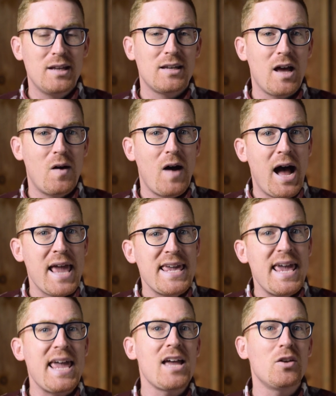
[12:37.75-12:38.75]
Now, I
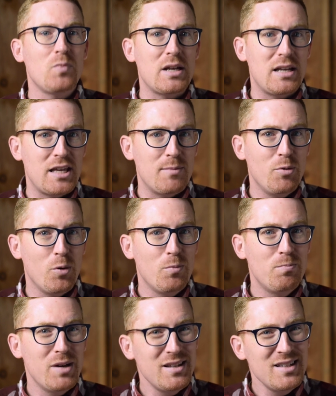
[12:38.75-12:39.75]
can read Hebrew,
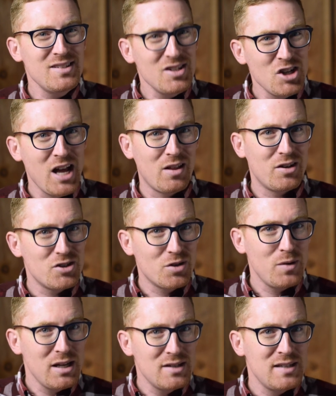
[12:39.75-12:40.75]
but it's a challenge.
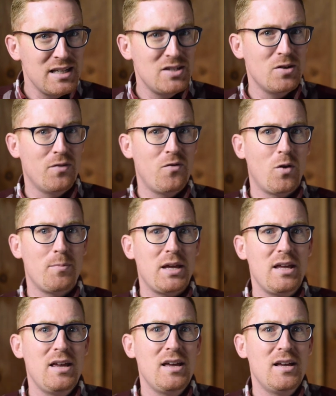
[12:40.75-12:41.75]
Greek is easier for
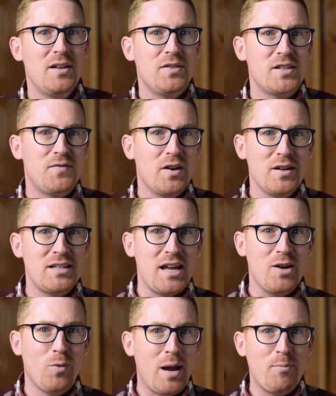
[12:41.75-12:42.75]
me. This very
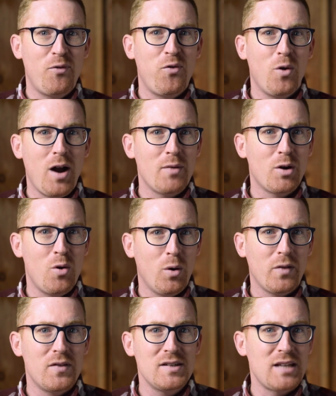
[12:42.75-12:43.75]
day, right before I
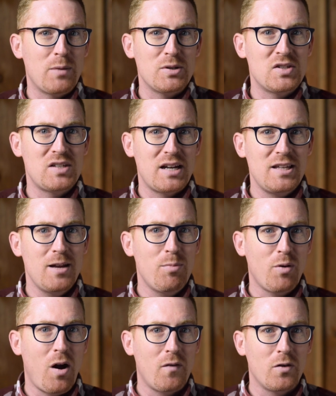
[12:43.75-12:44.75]
recorded this, I was studying
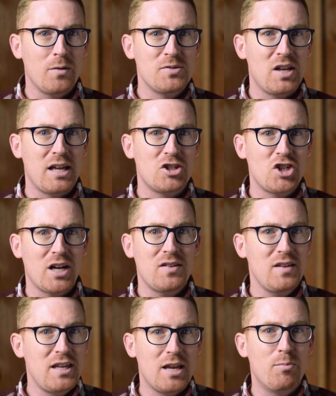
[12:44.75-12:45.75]
Proverbs and I checked
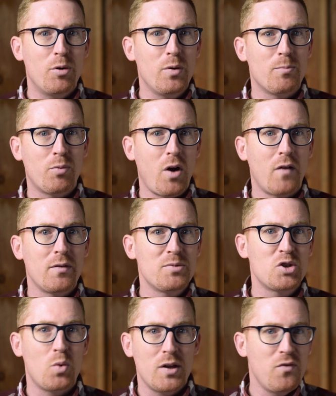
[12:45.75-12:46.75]
the Hebrew in
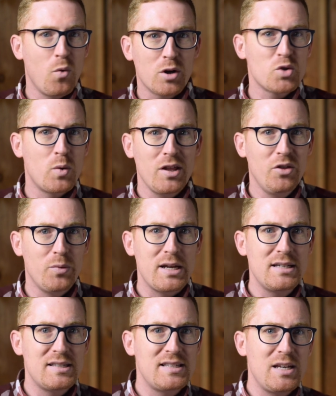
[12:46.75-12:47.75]
Proverbs 24 23
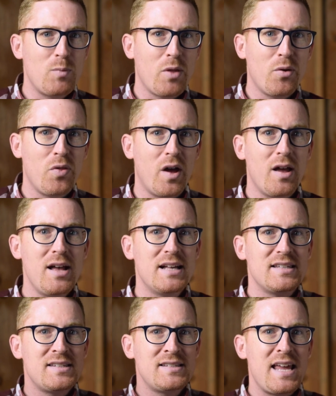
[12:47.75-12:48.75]
to see whether the
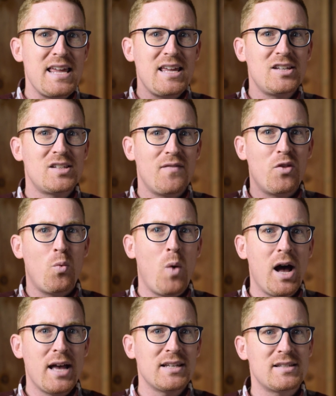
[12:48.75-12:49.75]
sayings of the
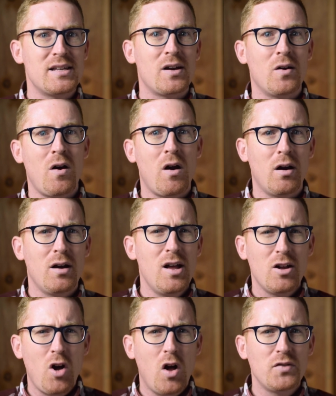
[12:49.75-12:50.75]
wise there are
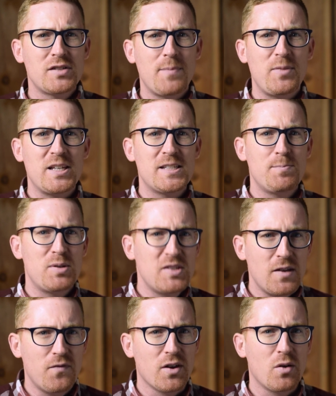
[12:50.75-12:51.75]
called something
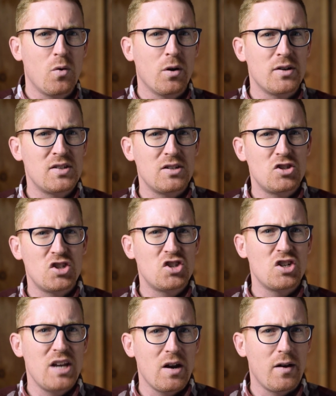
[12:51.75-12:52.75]
specific or is it just
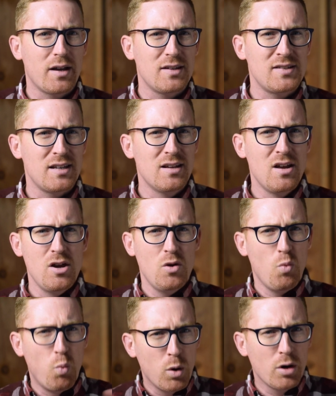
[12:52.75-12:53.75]
generic? Is it
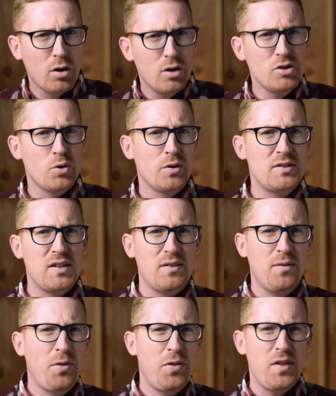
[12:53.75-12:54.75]
words or is
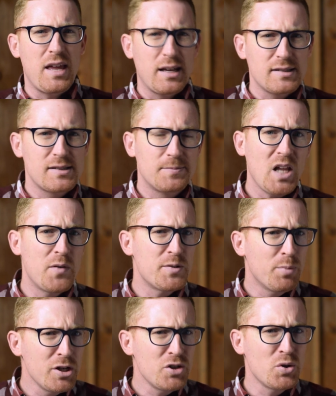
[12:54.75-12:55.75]
it things? I was
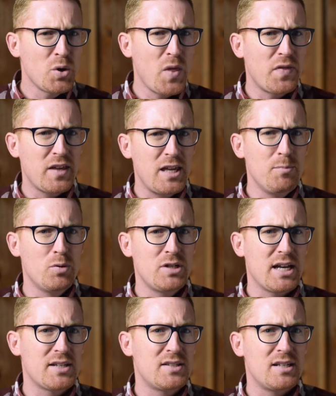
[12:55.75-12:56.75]
pretty sure that the Hebrew
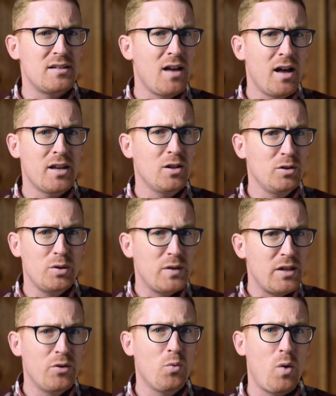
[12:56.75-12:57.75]
text did not include
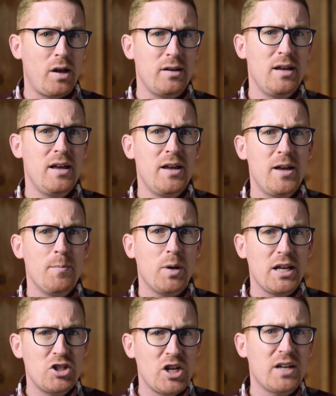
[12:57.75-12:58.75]
either one,
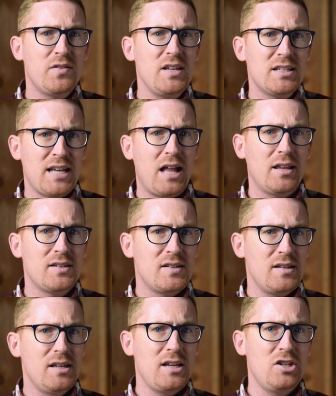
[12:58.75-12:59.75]
but I checked the italics
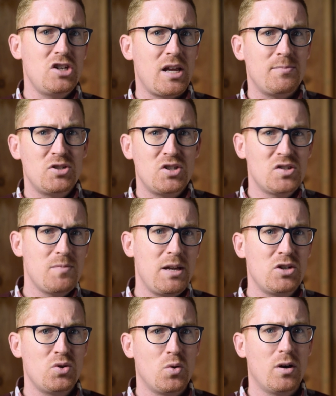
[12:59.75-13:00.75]
in the King James just to
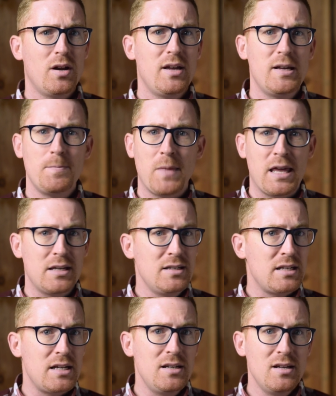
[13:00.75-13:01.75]
make sure. And
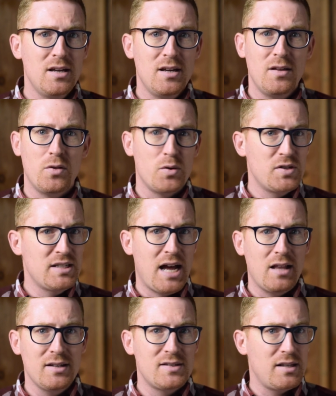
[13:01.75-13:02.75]
indeed, those
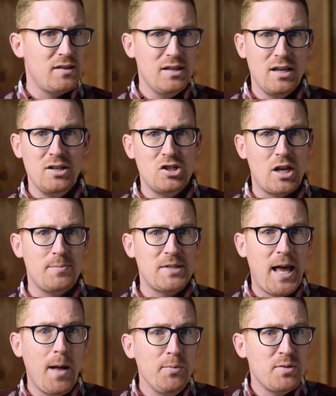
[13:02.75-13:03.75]
italics in the King James
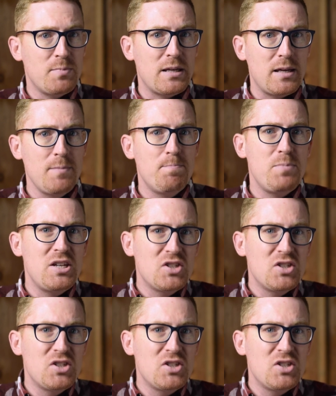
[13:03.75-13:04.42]
helped me be